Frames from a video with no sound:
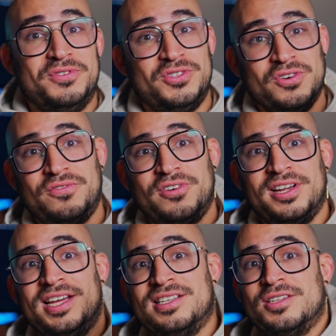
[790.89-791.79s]
Don't
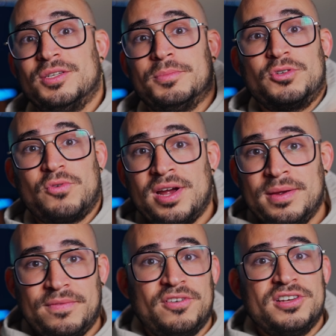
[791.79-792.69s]
forget to
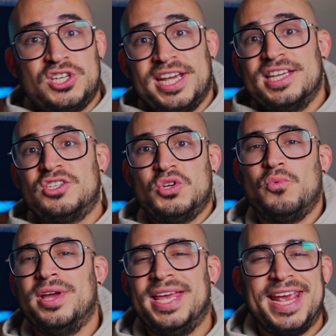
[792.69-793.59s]
subscribe for a chance to
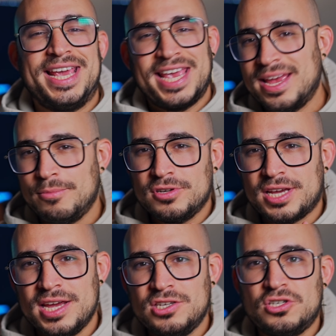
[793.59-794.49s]
win a camera
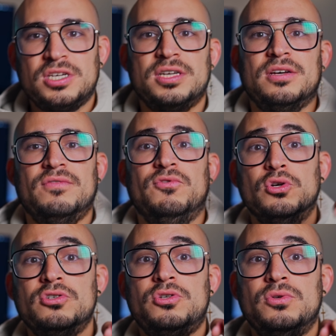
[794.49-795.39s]
cage kit of
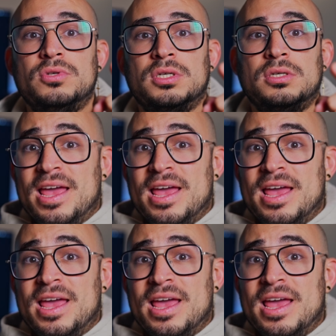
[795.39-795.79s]
your choosing,